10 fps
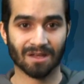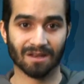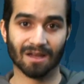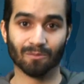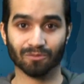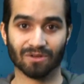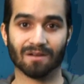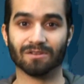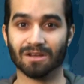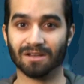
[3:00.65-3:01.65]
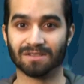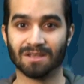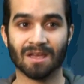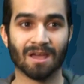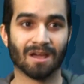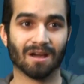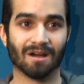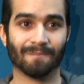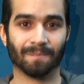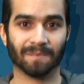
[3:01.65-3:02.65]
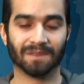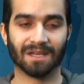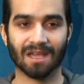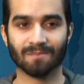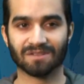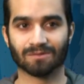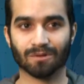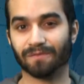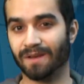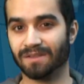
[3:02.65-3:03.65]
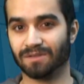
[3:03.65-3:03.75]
and that will drive you nuts. The game is sort of fan